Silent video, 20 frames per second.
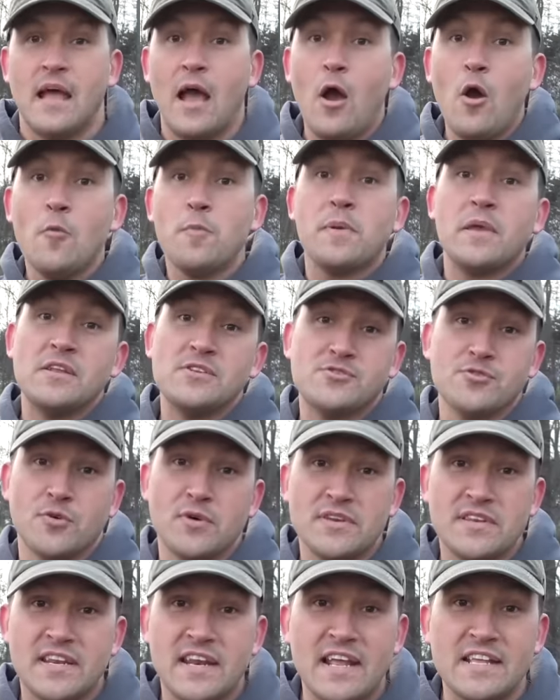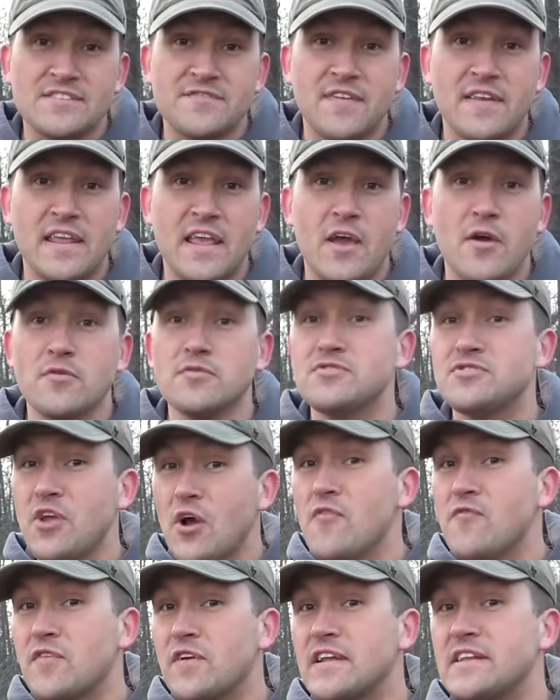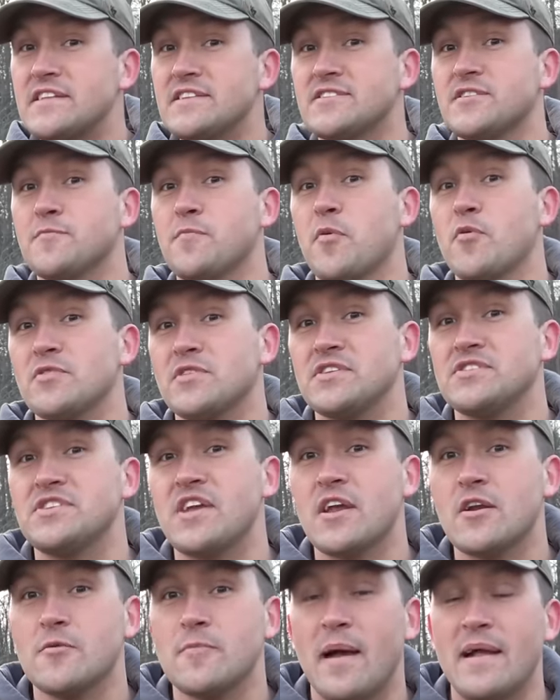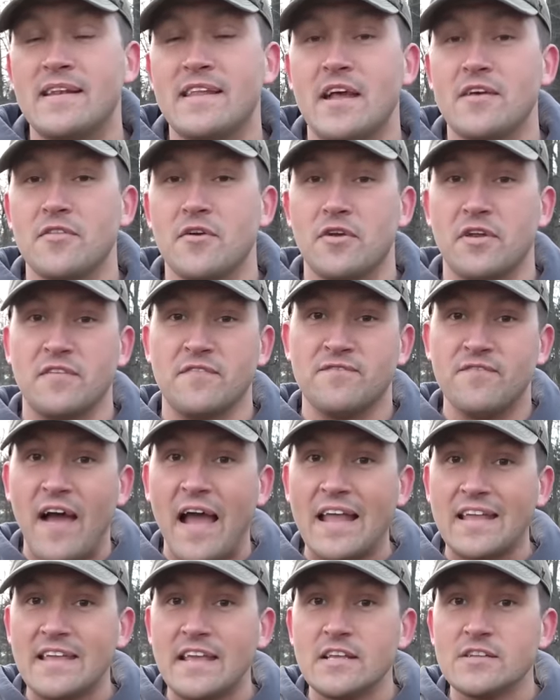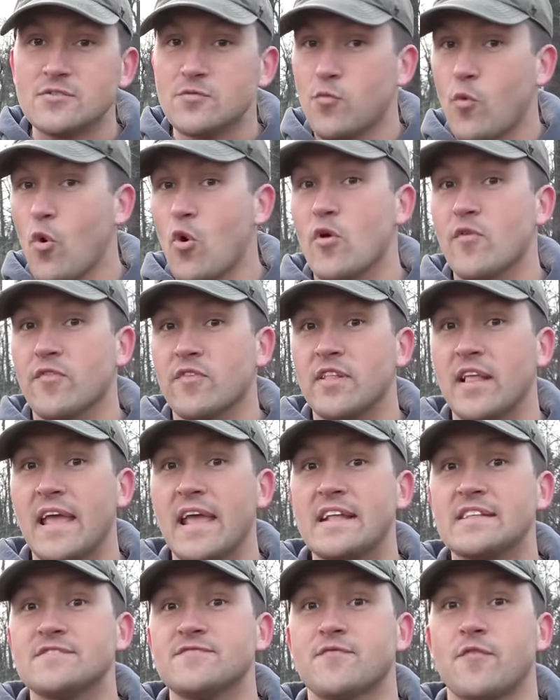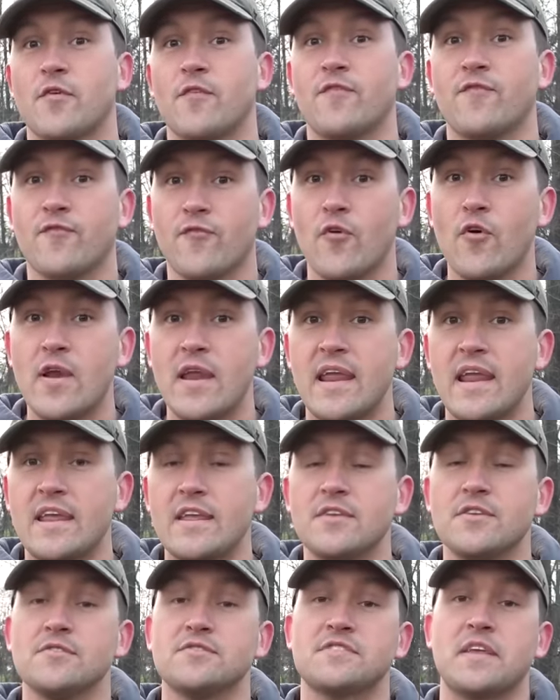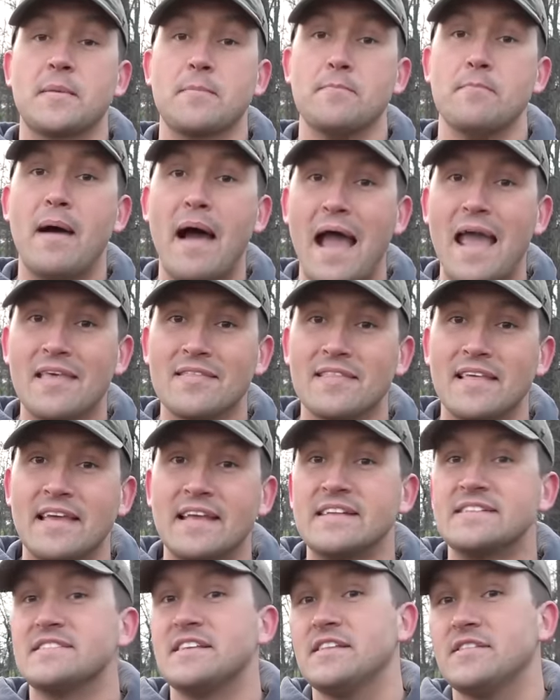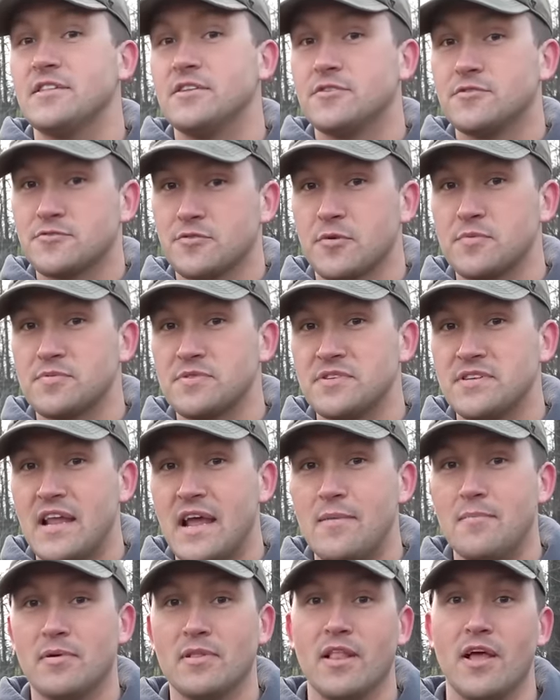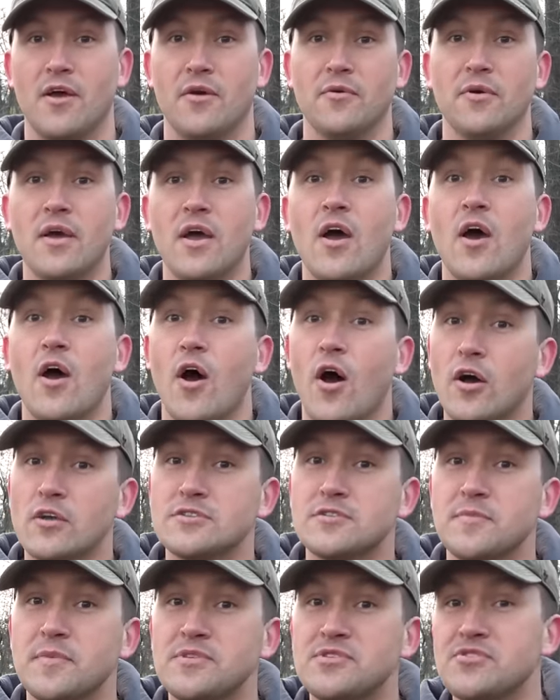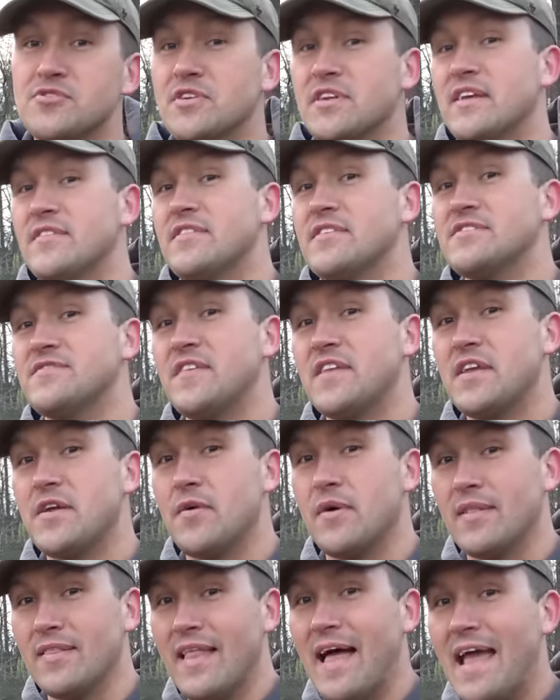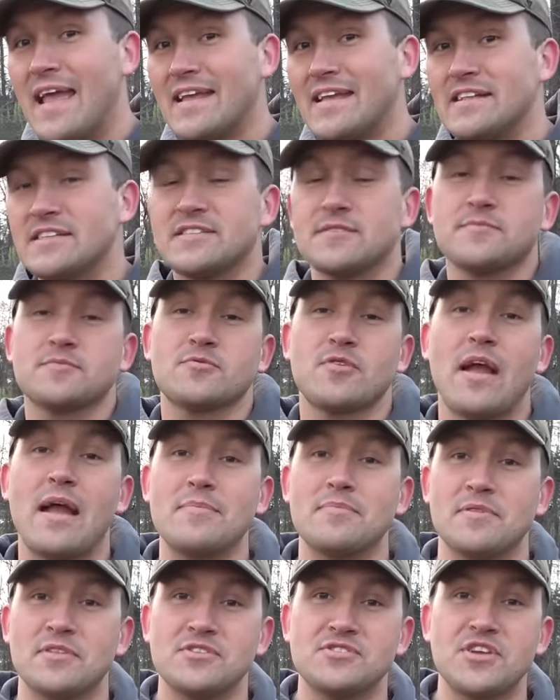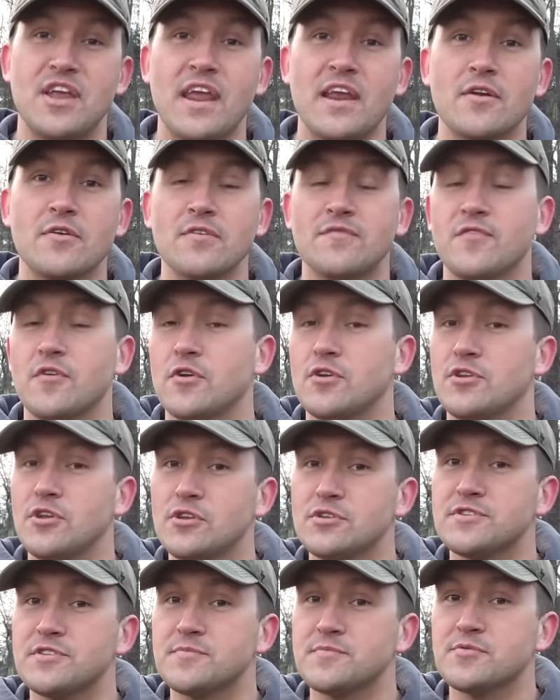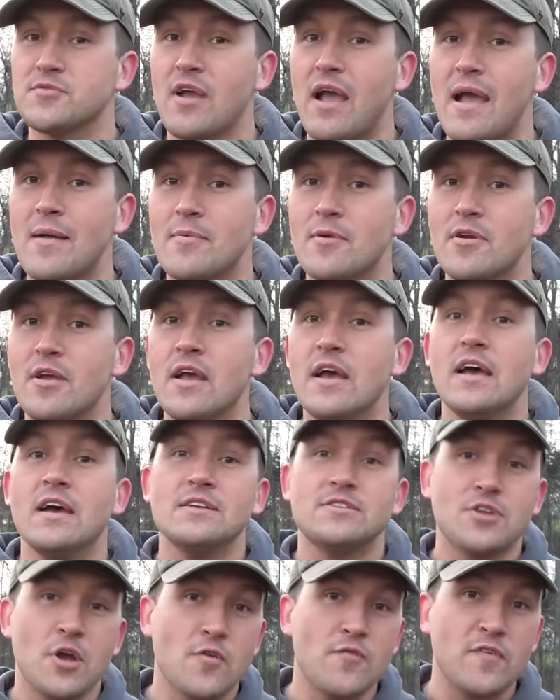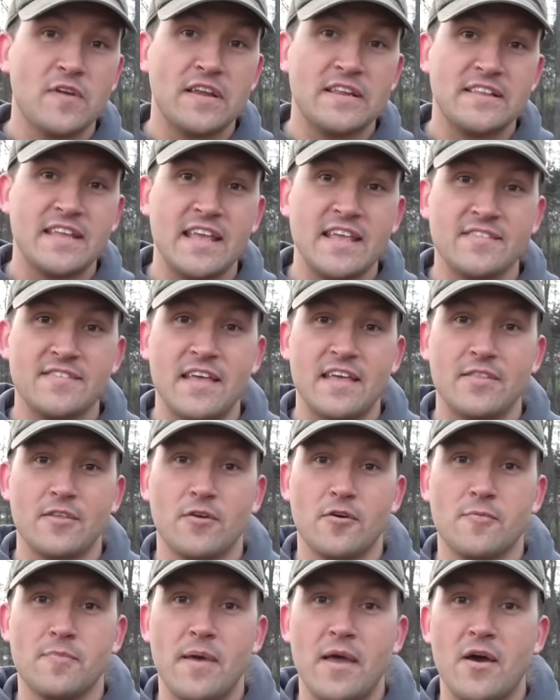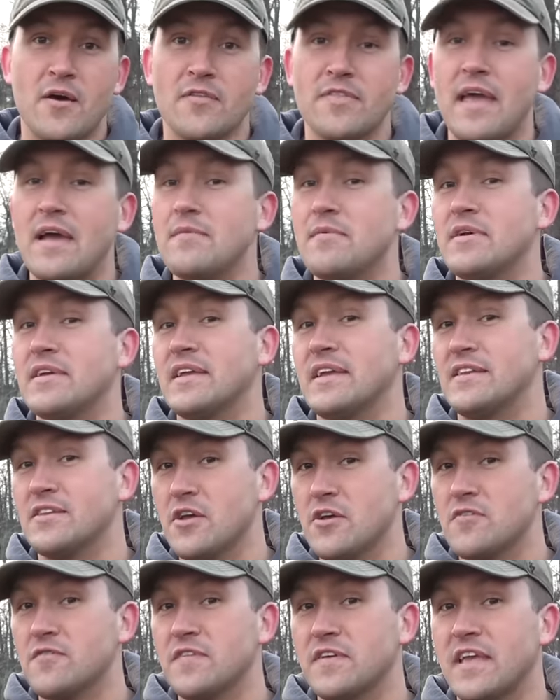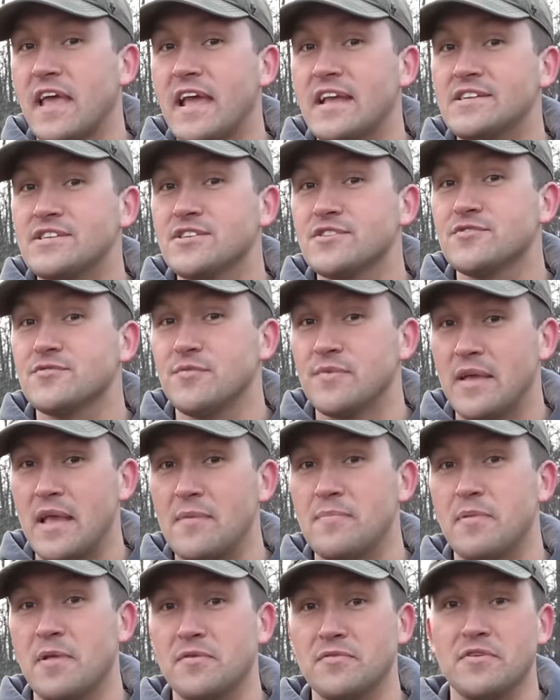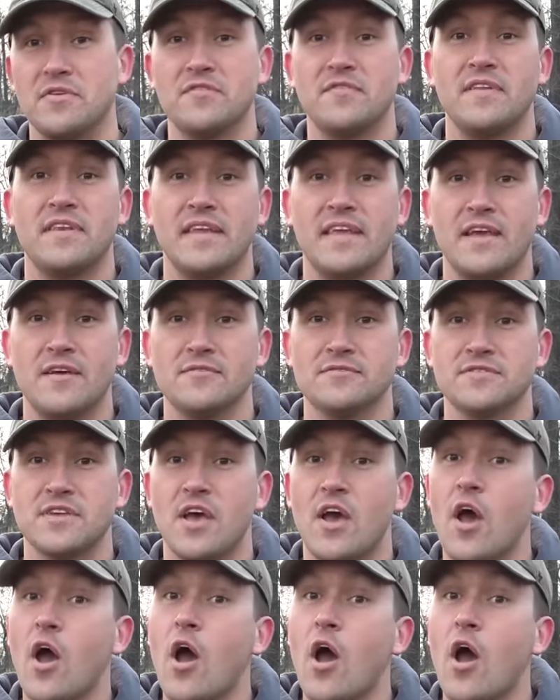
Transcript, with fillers: I hope you enjoyed today's video. Don't forget to support the channel by downloading Vikings War of Clans for free using my links in the description down below. Also be sure to give this video a like and subscribe to the channel. If you're a new subscriber, don't forget to hit that little bell. That way you get notifications when we upload new videos.